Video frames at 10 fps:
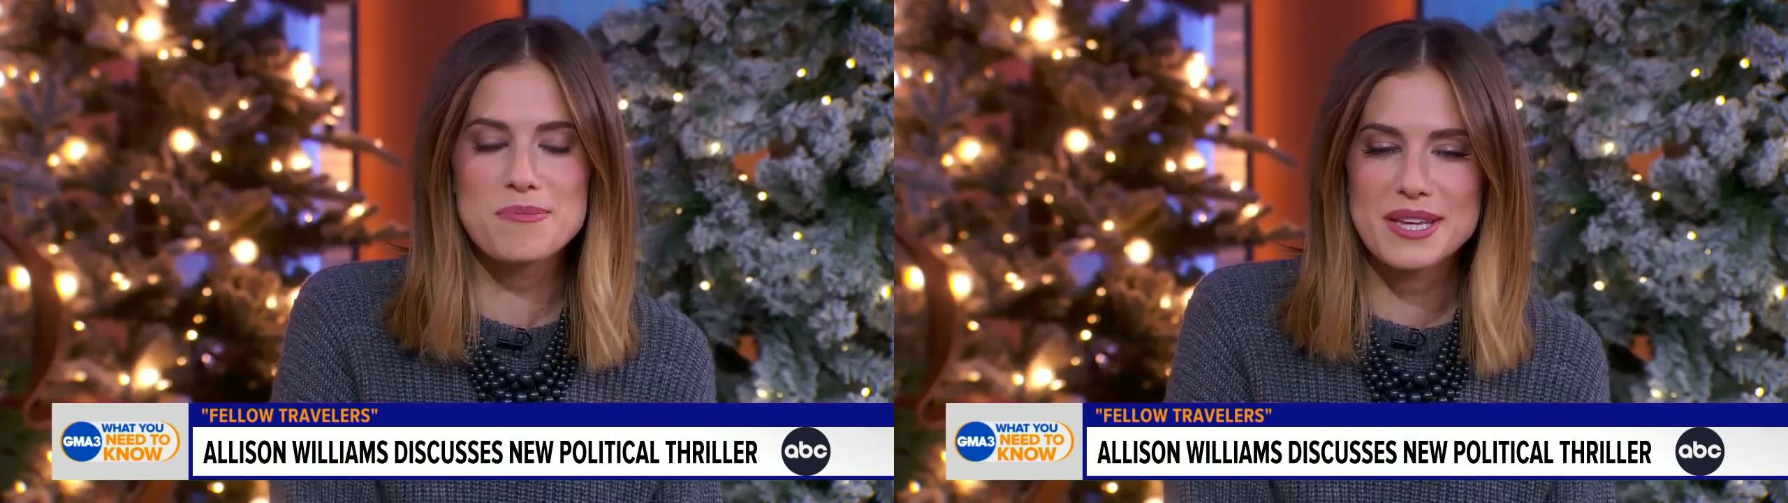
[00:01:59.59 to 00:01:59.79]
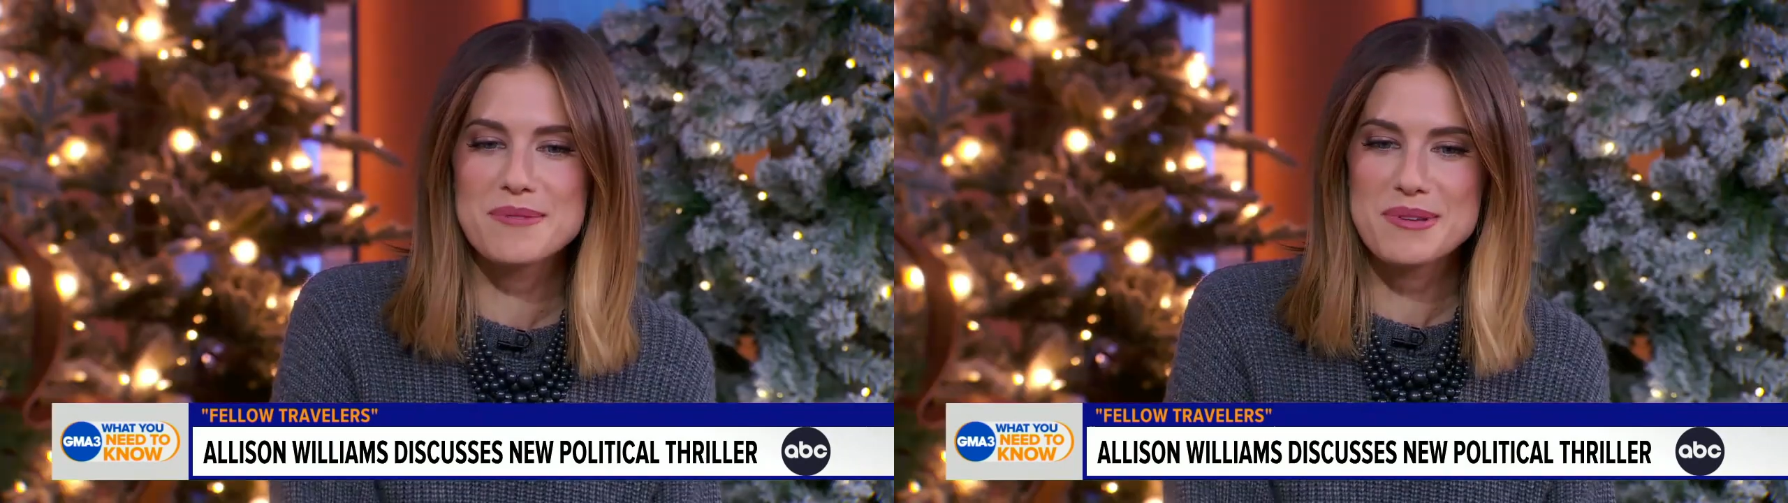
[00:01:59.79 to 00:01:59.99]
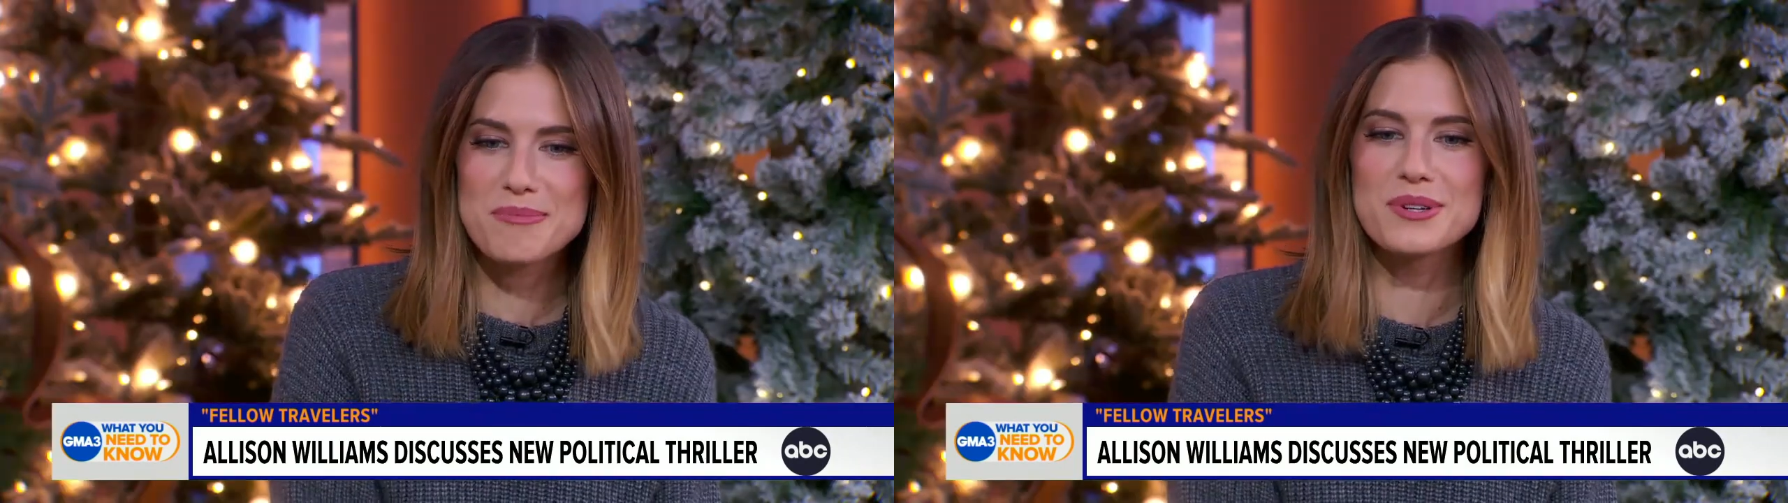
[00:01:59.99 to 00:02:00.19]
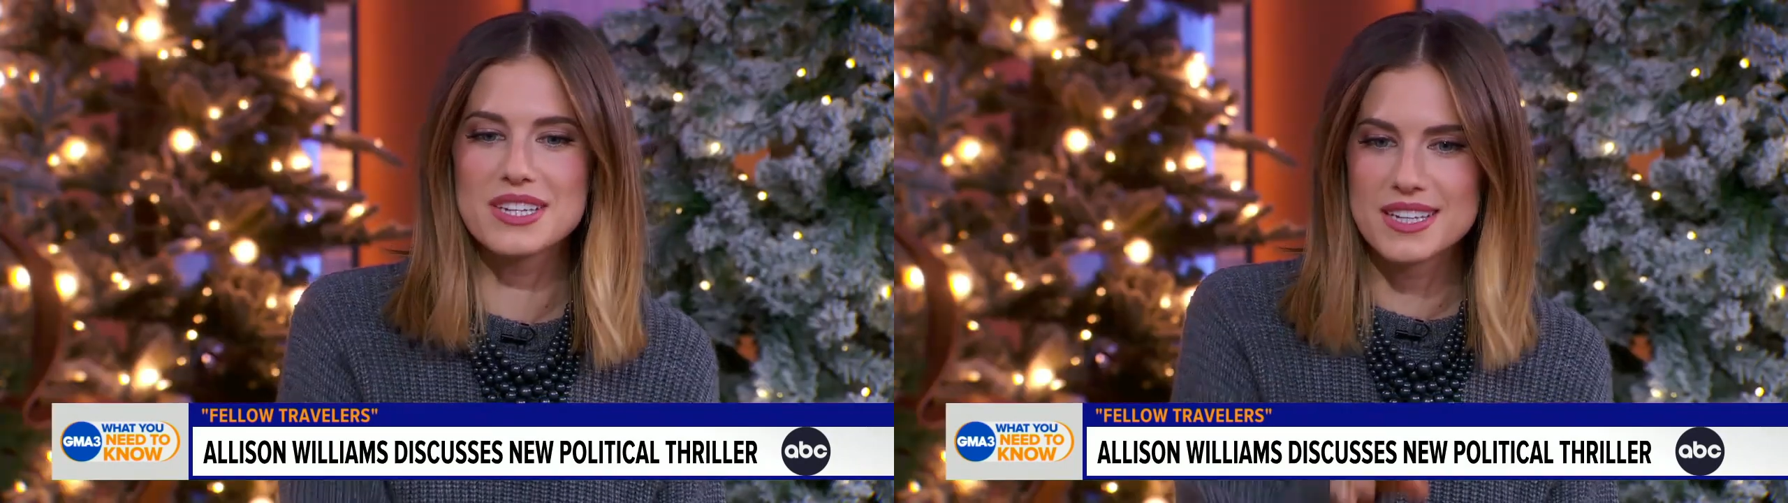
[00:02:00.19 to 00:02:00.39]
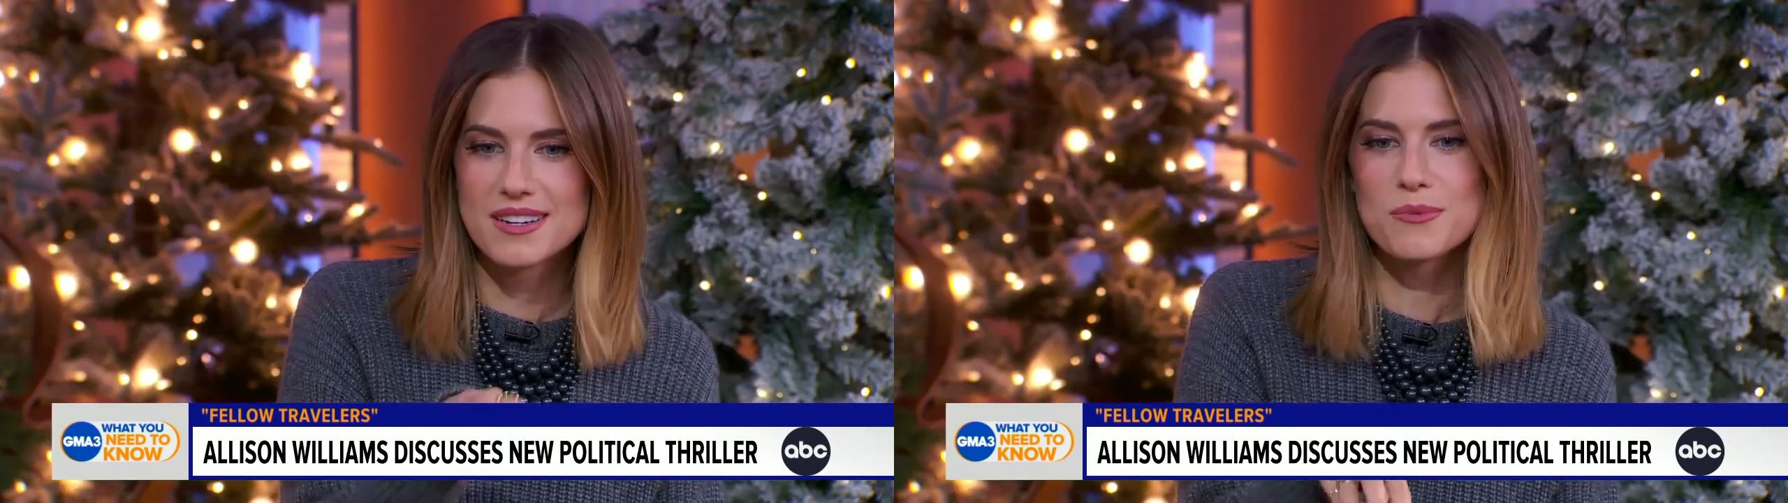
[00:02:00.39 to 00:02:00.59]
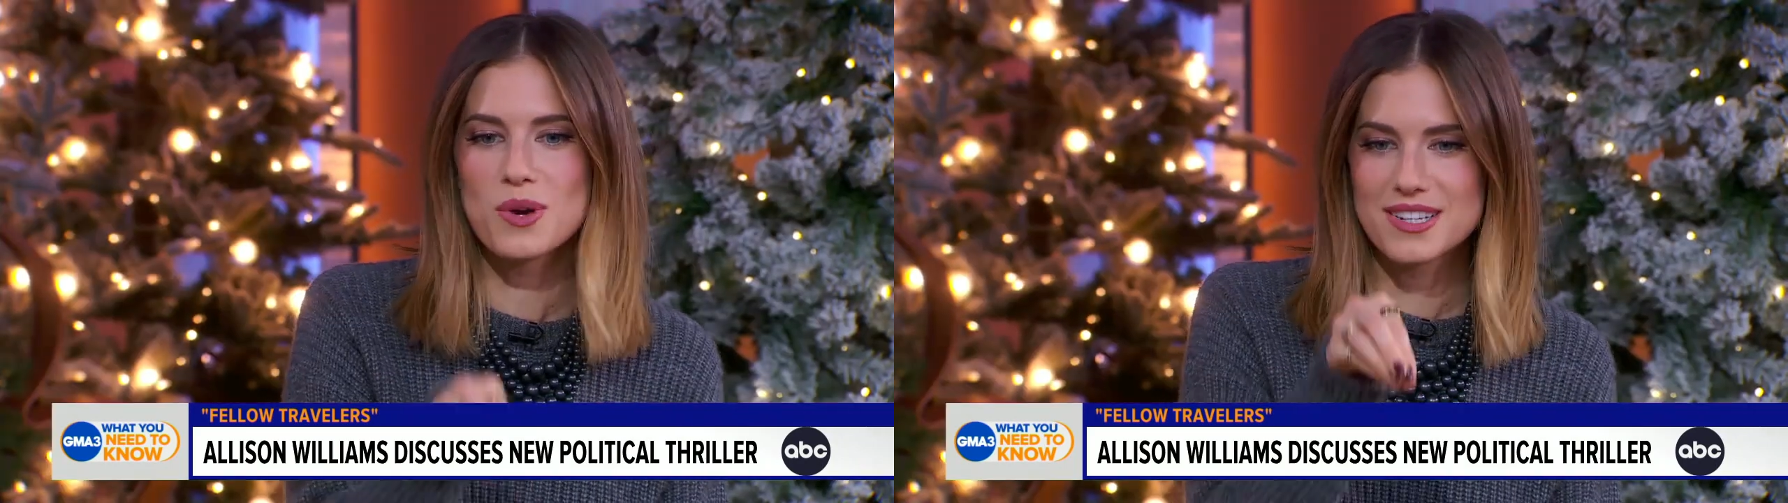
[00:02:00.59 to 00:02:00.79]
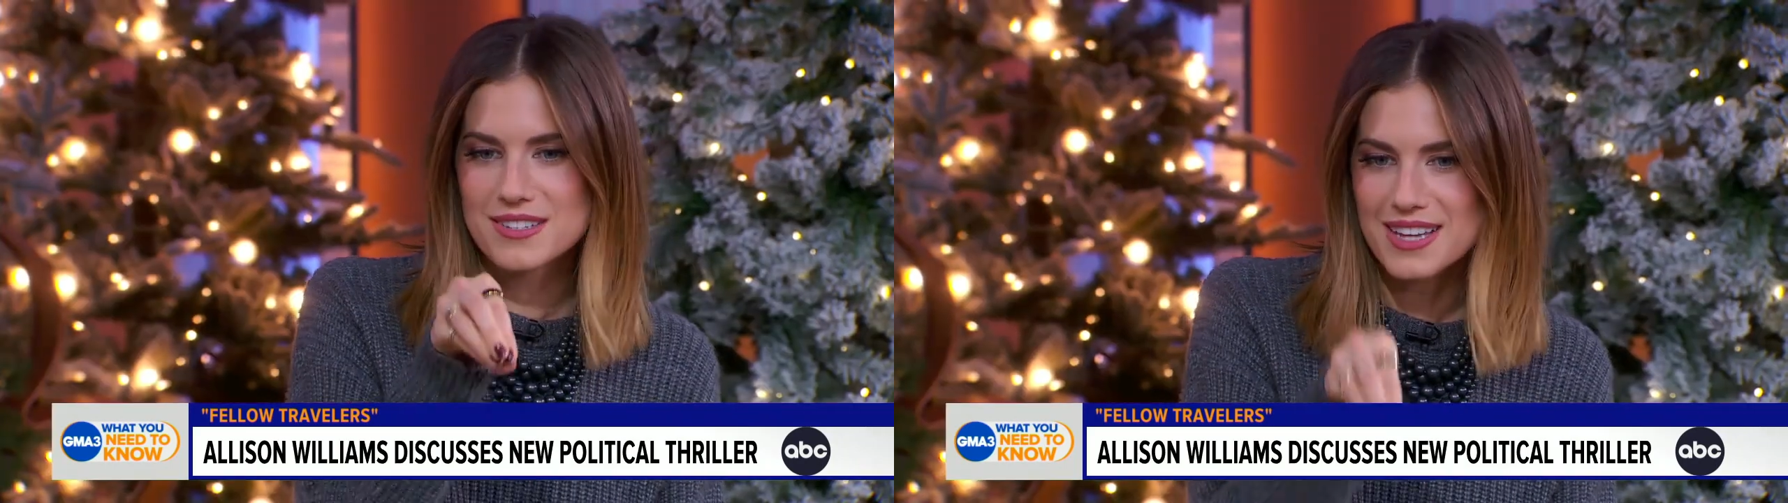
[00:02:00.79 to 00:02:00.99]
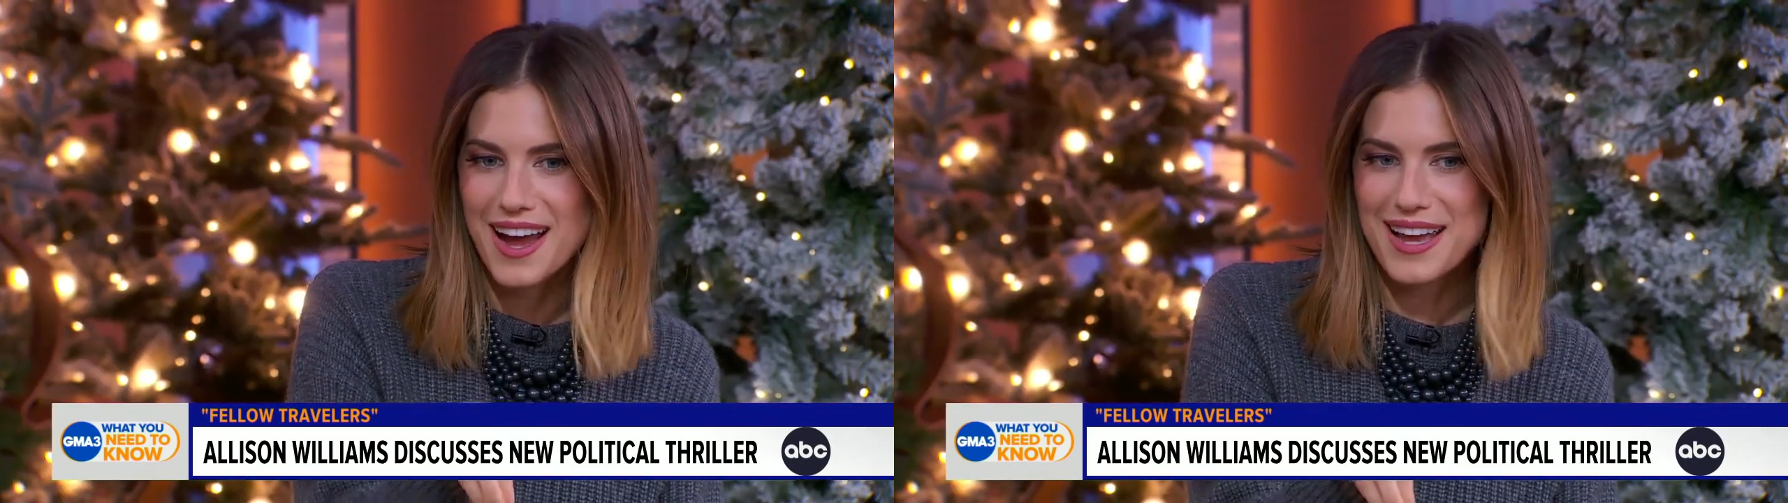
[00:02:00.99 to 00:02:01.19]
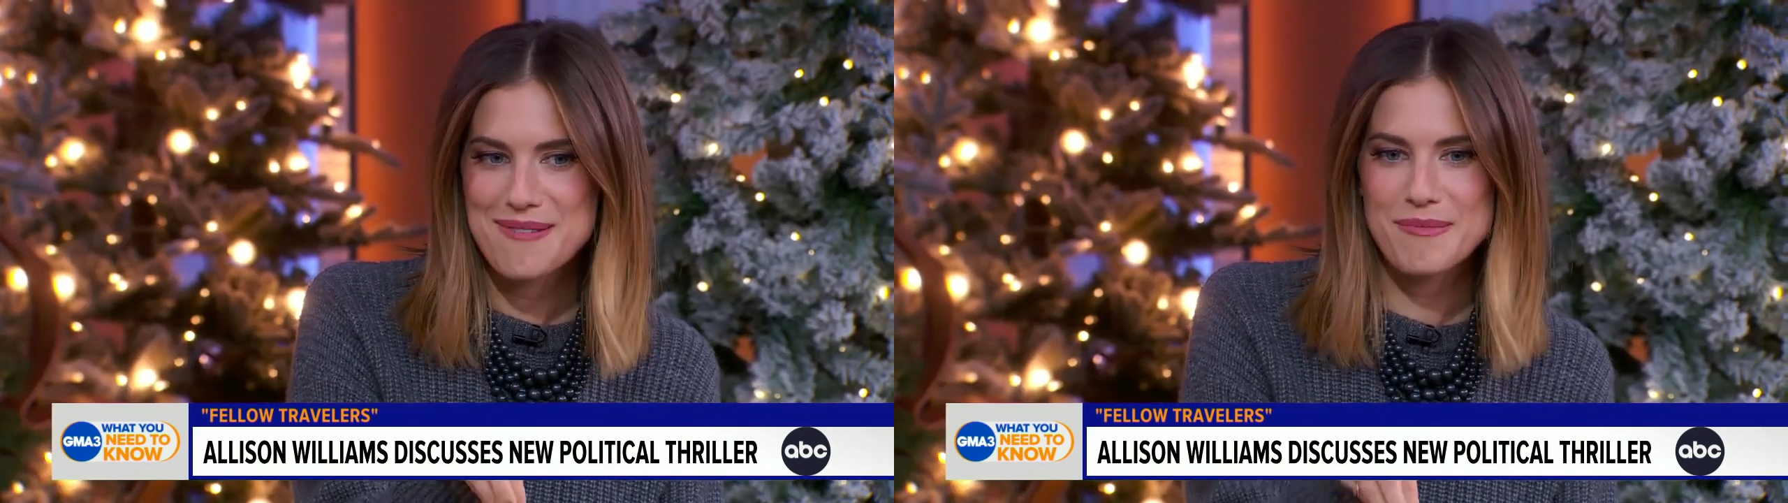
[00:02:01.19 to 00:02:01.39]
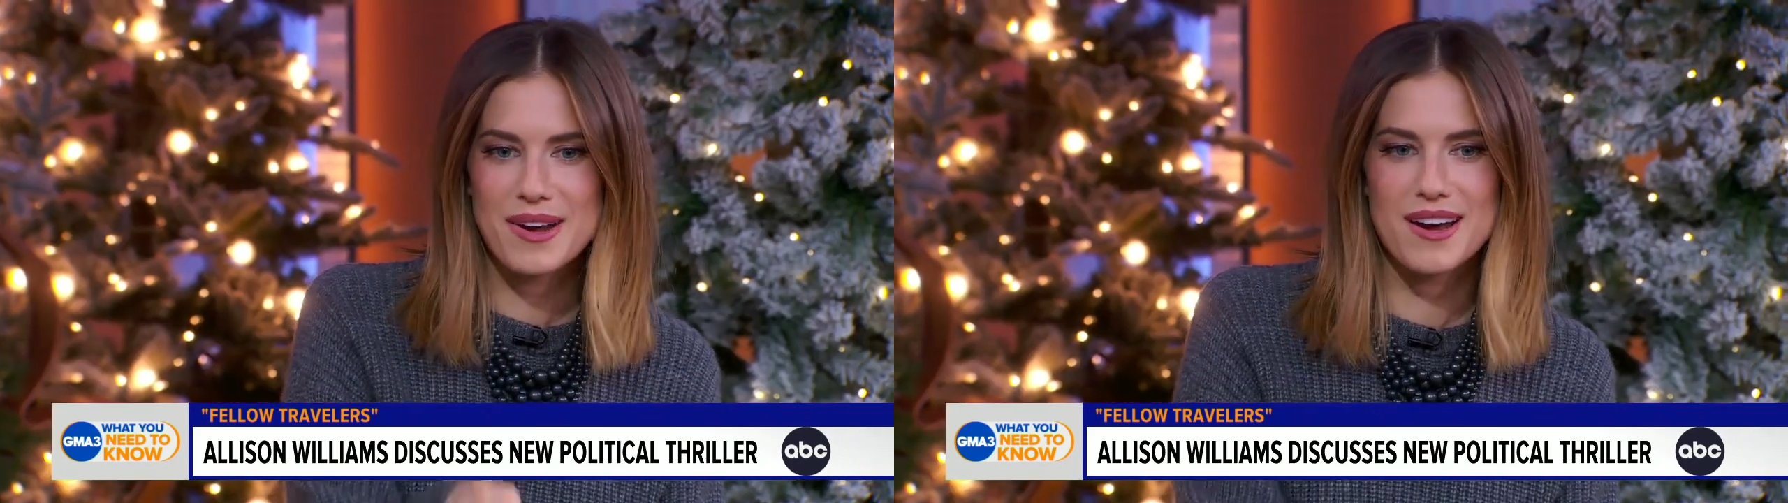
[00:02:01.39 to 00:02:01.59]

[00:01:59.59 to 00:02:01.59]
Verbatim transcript: played people in one time.